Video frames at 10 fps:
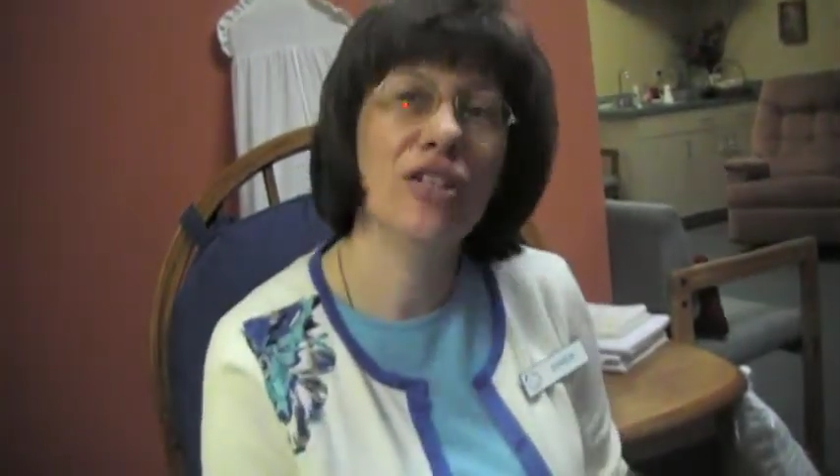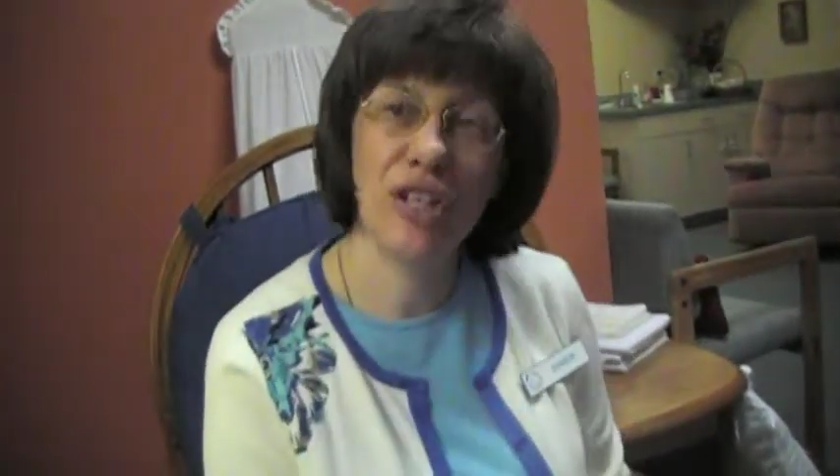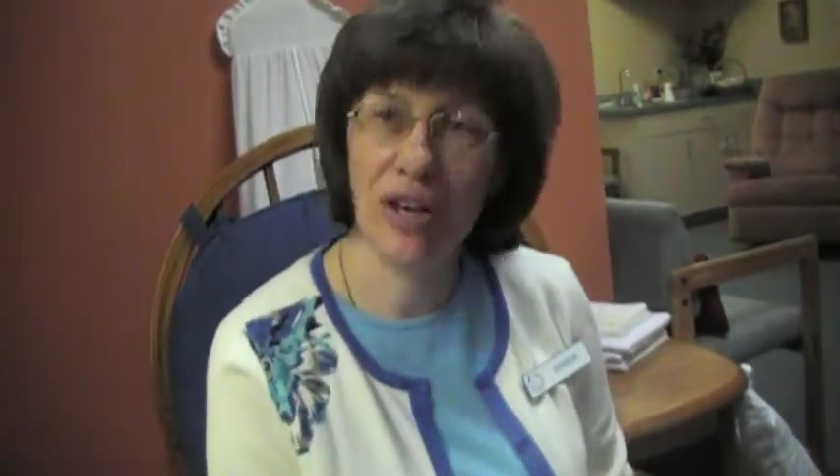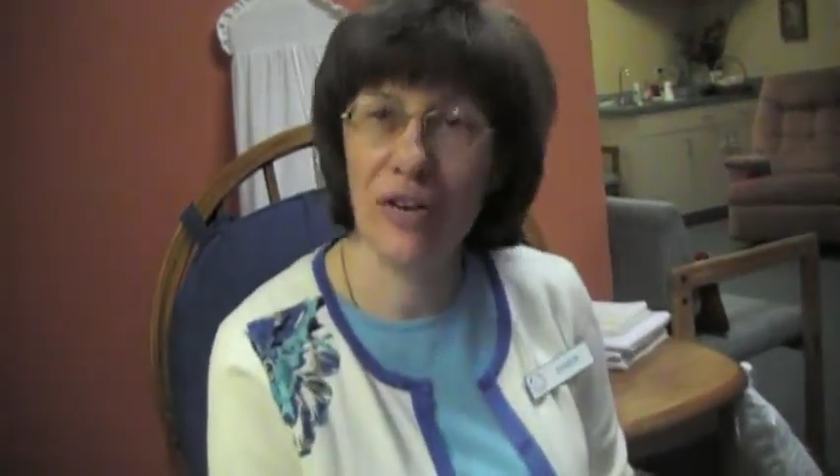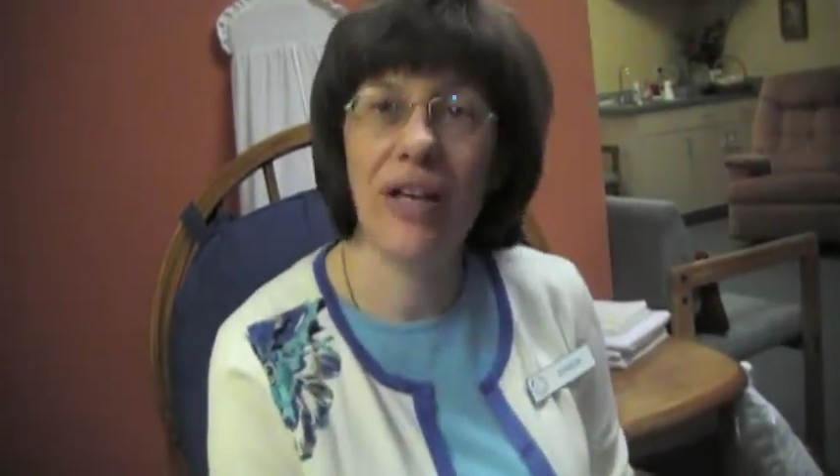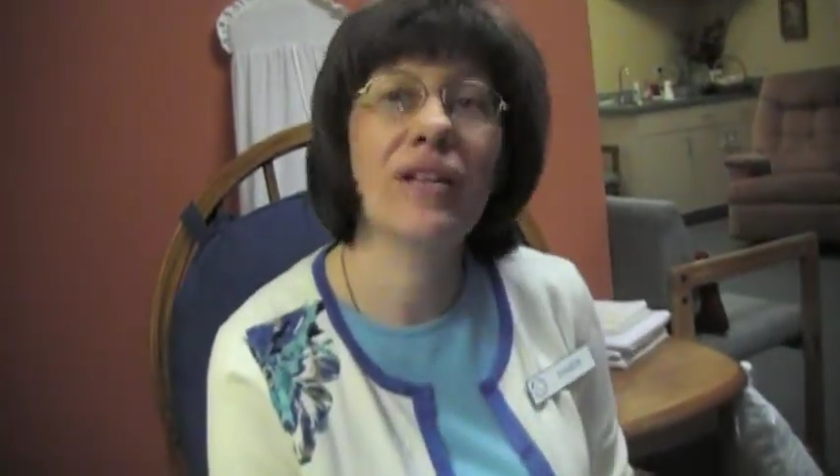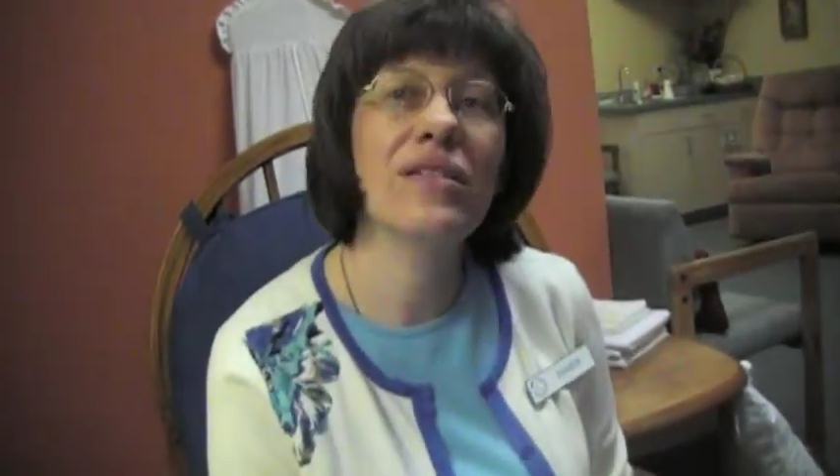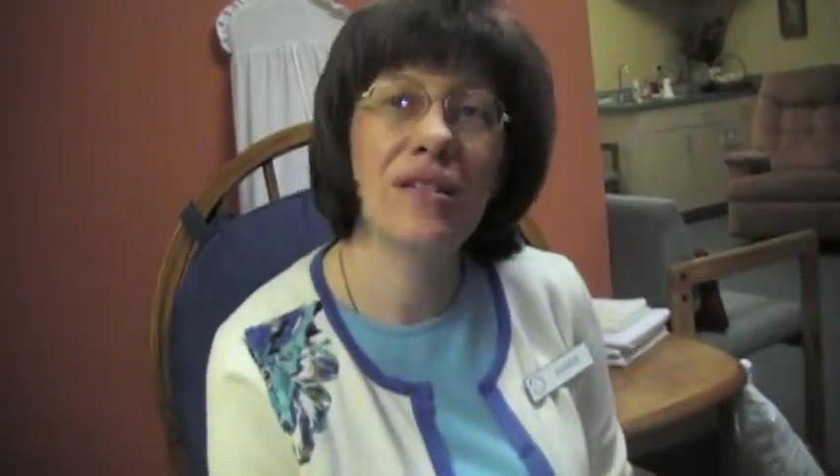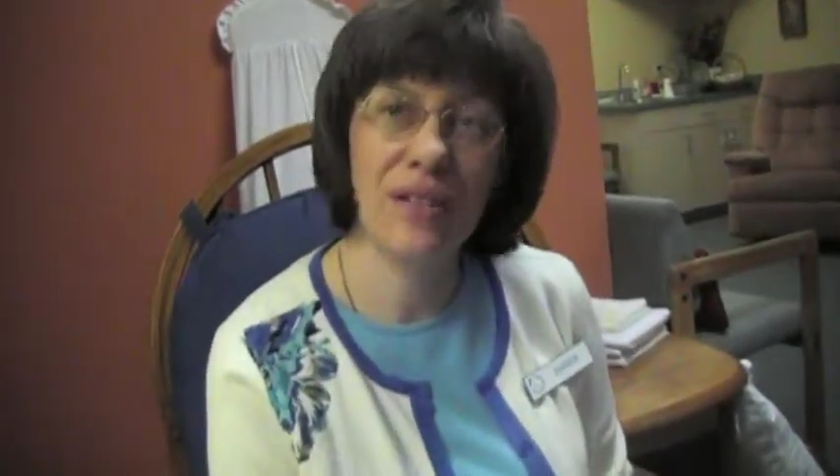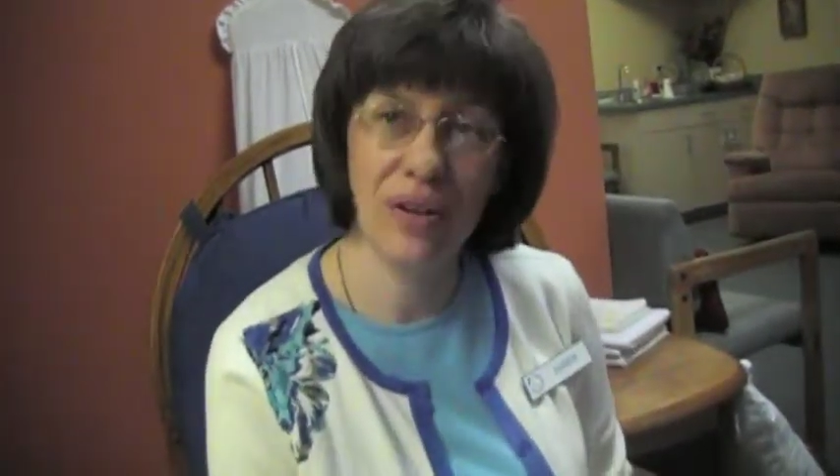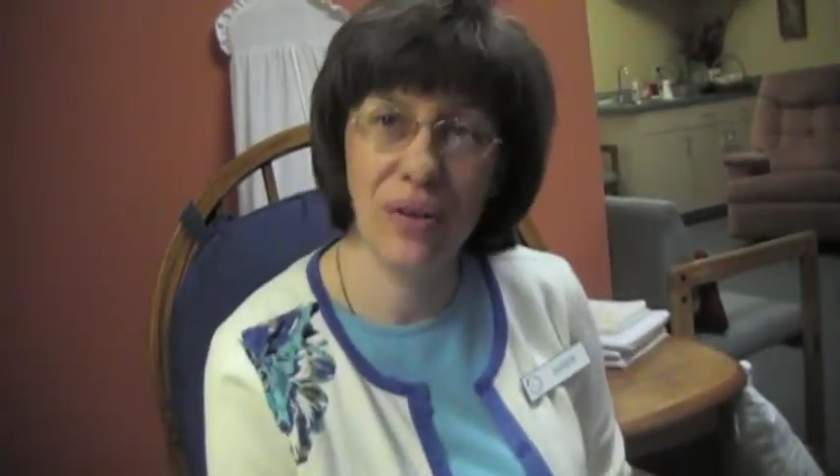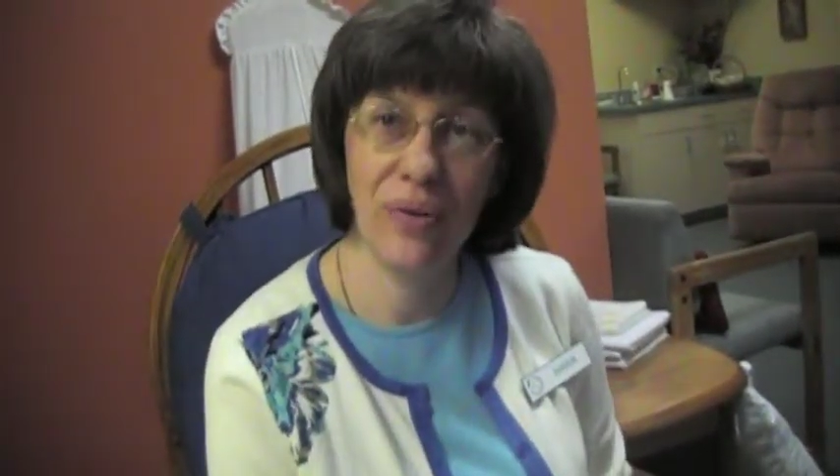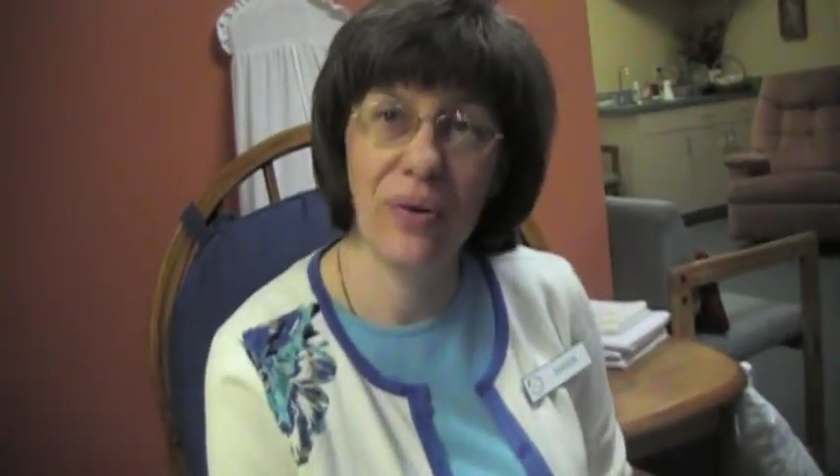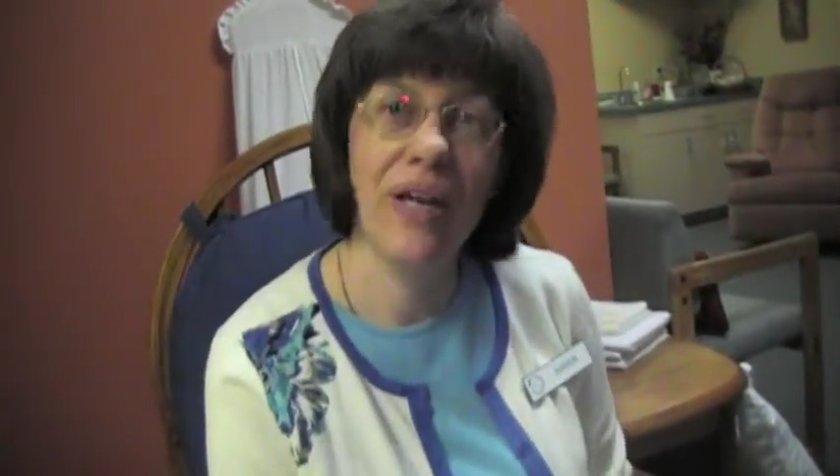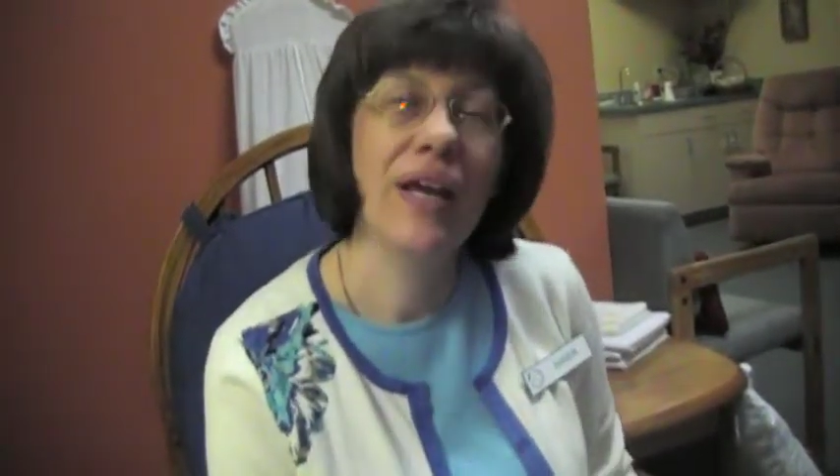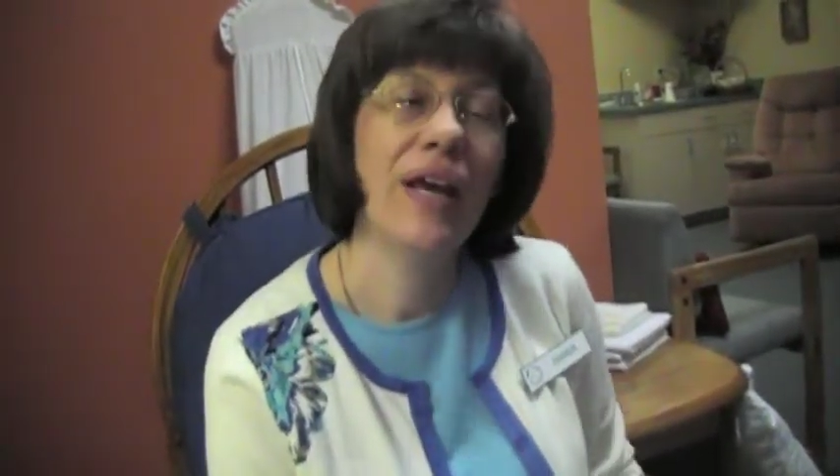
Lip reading: chair next to you